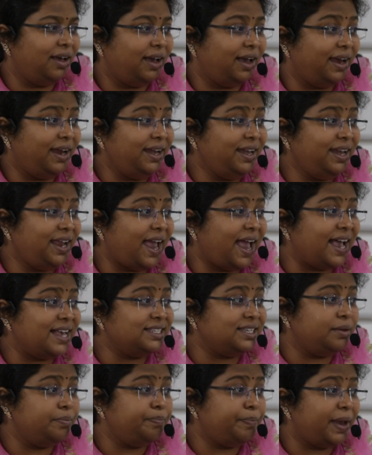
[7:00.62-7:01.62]
India has
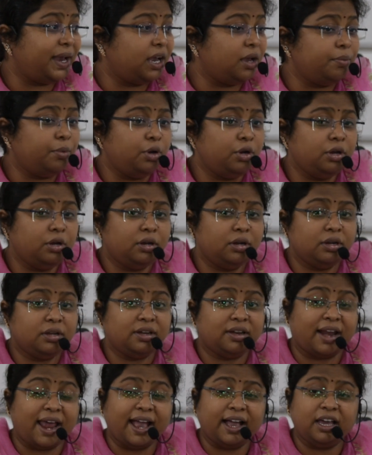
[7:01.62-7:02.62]
impeccable
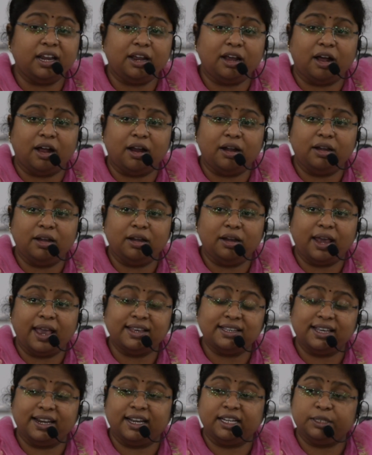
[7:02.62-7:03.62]
track record as
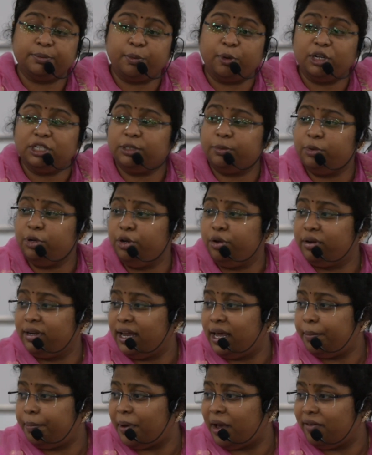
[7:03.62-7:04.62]
a responsible
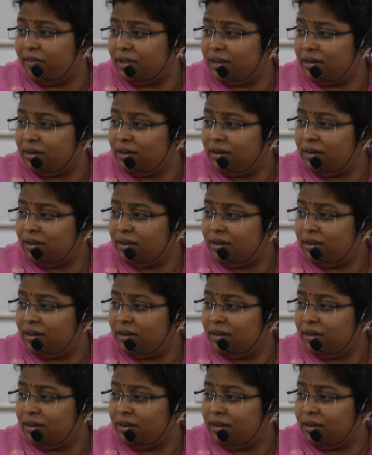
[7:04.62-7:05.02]
nuclear power.